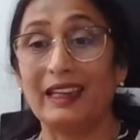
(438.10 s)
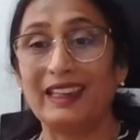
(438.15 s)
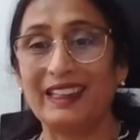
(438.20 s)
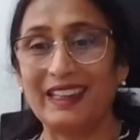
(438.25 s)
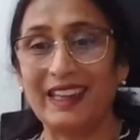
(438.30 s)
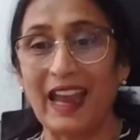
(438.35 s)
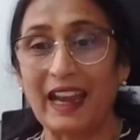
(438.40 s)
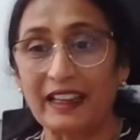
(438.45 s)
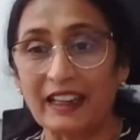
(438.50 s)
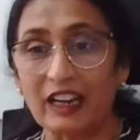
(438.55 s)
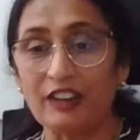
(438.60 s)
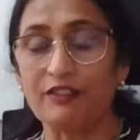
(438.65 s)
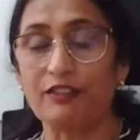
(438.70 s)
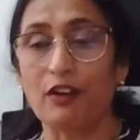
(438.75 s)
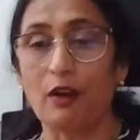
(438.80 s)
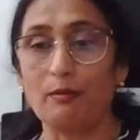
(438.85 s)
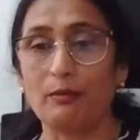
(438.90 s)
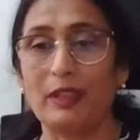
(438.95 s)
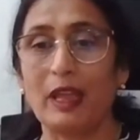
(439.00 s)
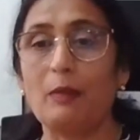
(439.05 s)
Get it
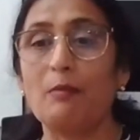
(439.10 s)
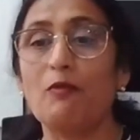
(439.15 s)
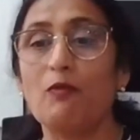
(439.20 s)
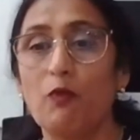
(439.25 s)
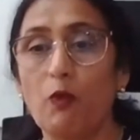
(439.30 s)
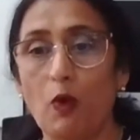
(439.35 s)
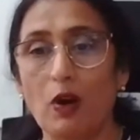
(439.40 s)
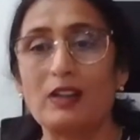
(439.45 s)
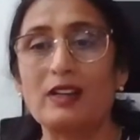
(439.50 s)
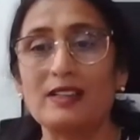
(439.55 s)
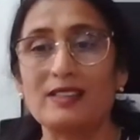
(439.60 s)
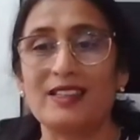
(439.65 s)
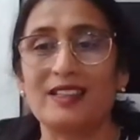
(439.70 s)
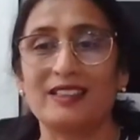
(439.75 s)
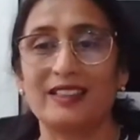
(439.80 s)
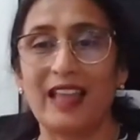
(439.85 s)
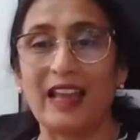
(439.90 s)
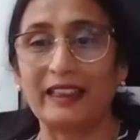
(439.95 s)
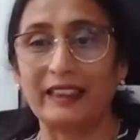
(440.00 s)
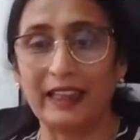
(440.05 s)
from them. What is
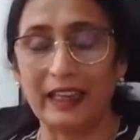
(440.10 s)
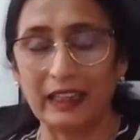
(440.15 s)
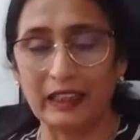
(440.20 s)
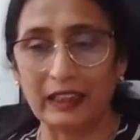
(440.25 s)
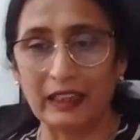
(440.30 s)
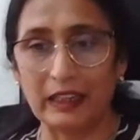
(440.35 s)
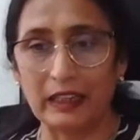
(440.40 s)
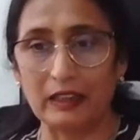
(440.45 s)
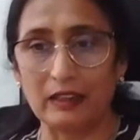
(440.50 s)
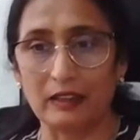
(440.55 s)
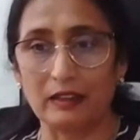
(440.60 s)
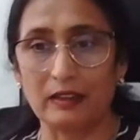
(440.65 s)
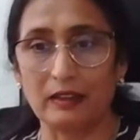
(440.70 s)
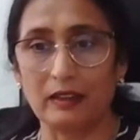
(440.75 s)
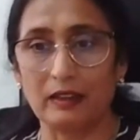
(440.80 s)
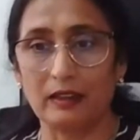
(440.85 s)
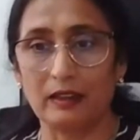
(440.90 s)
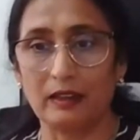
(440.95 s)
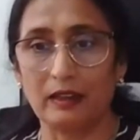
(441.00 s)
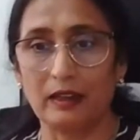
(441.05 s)
it that they need?
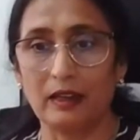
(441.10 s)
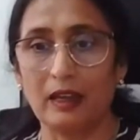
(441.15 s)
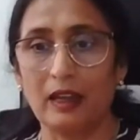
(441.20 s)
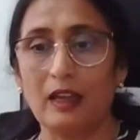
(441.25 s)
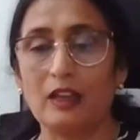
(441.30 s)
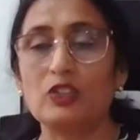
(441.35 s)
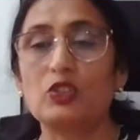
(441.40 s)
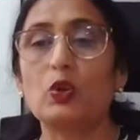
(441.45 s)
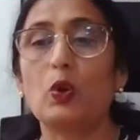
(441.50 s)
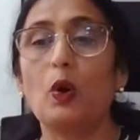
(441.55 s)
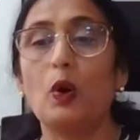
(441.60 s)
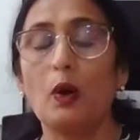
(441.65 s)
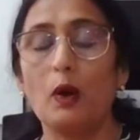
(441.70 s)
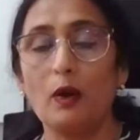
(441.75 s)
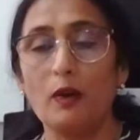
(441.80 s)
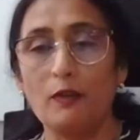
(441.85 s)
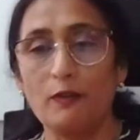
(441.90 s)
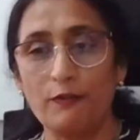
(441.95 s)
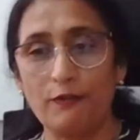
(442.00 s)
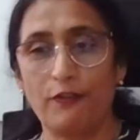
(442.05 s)
So,
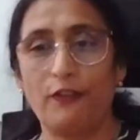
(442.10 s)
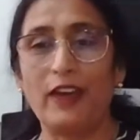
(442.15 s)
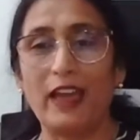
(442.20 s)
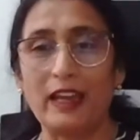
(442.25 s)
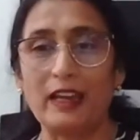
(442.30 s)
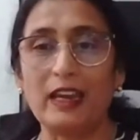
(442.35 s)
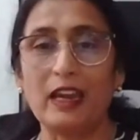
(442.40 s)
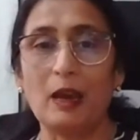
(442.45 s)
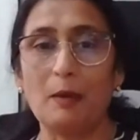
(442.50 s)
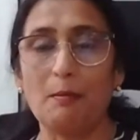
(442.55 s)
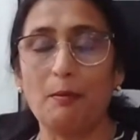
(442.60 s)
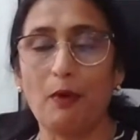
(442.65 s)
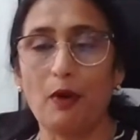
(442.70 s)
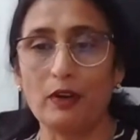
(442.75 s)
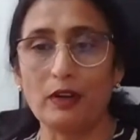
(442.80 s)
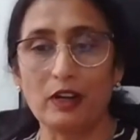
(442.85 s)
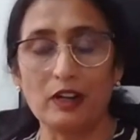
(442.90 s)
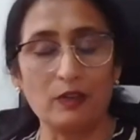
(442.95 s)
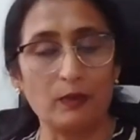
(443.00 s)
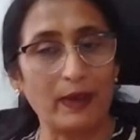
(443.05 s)
very
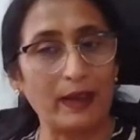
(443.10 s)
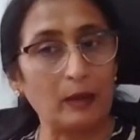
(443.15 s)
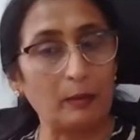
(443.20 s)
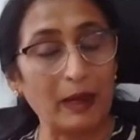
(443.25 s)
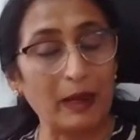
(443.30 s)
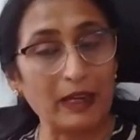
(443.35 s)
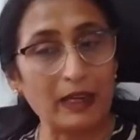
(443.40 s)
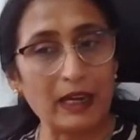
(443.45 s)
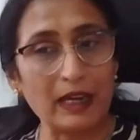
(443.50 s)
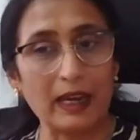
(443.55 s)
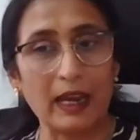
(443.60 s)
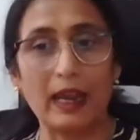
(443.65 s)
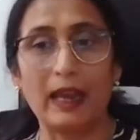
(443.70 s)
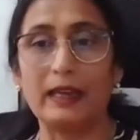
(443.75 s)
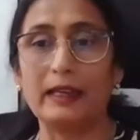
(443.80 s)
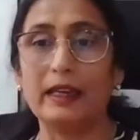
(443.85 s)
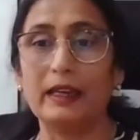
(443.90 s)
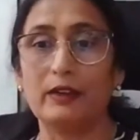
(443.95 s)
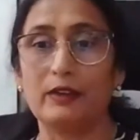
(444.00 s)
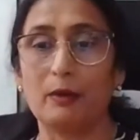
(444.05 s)
important while making
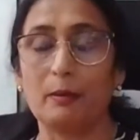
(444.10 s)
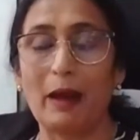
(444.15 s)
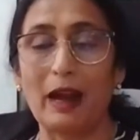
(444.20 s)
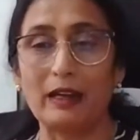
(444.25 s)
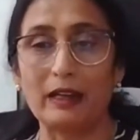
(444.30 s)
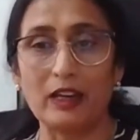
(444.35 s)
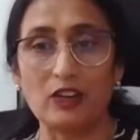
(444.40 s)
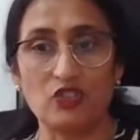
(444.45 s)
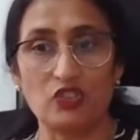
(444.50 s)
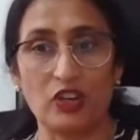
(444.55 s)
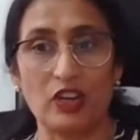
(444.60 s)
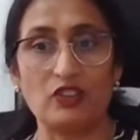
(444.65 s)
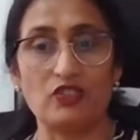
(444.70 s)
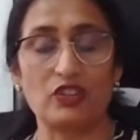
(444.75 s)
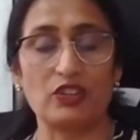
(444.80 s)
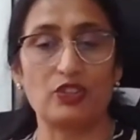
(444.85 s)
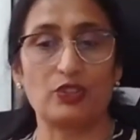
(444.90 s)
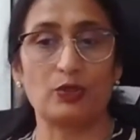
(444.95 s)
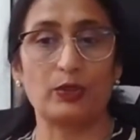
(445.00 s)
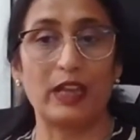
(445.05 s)
any dramatic
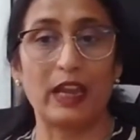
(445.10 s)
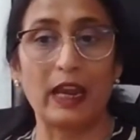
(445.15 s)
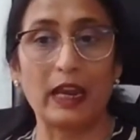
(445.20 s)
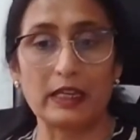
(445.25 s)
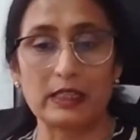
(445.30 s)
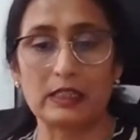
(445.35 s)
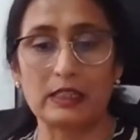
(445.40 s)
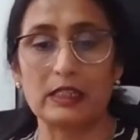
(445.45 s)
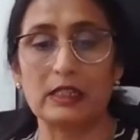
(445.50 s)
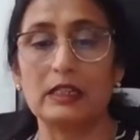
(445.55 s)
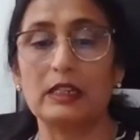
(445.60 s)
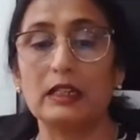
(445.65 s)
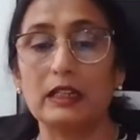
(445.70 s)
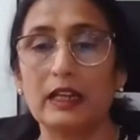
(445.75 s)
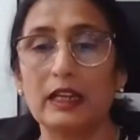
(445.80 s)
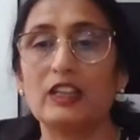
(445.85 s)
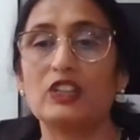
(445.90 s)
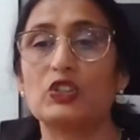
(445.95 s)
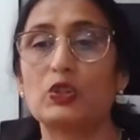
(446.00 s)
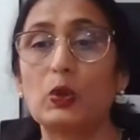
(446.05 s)
changes to the external
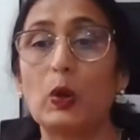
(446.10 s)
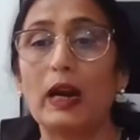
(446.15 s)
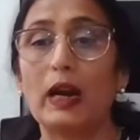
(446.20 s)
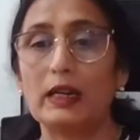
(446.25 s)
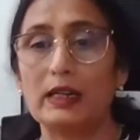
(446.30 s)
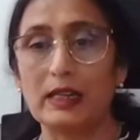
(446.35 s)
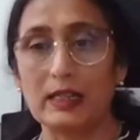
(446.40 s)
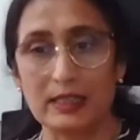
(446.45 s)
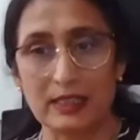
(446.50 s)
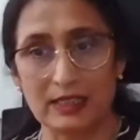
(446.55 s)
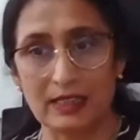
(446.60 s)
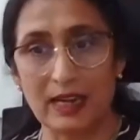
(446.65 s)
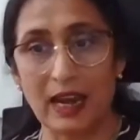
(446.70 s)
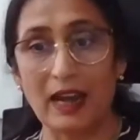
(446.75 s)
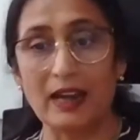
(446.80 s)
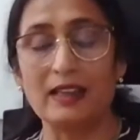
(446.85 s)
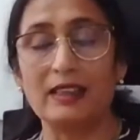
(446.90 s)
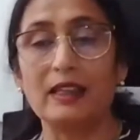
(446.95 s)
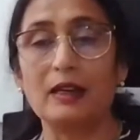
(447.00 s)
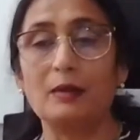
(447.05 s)
is to
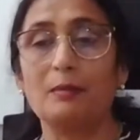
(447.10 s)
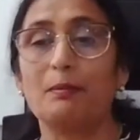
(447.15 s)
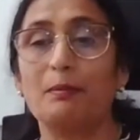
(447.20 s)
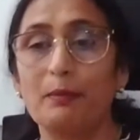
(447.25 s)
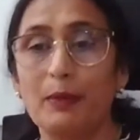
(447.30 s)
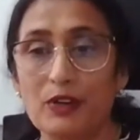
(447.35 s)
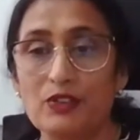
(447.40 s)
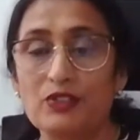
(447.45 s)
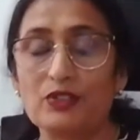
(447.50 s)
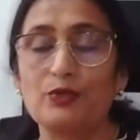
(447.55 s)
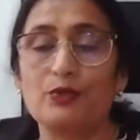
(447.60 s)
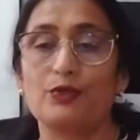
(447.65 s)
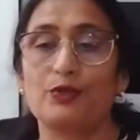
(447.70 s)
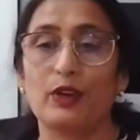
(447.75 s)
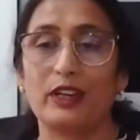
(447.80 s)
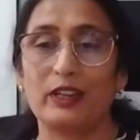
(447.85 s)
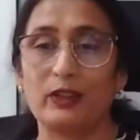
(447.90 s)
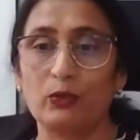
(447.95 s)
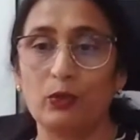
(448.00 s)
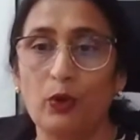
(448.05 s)
understand the person who's
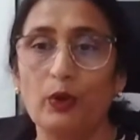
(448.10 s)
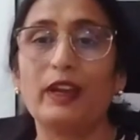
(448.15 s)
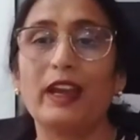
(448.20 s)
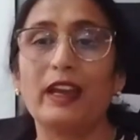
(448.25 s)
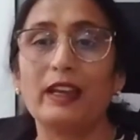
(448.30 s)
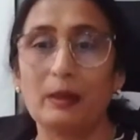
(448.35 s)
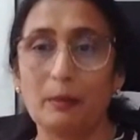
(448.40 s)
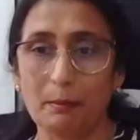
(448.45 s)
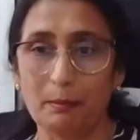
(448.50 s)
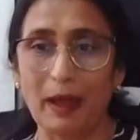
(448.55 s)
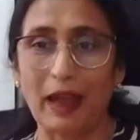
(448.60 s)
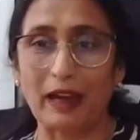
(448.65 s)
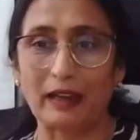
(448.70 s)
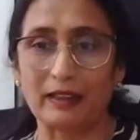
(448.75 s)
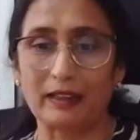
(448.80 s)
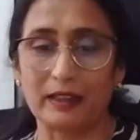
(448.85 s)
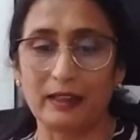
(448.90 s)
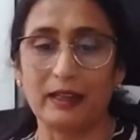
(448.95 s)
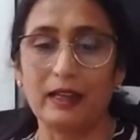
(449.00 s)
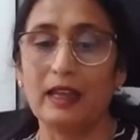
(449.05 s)
going to get impacted.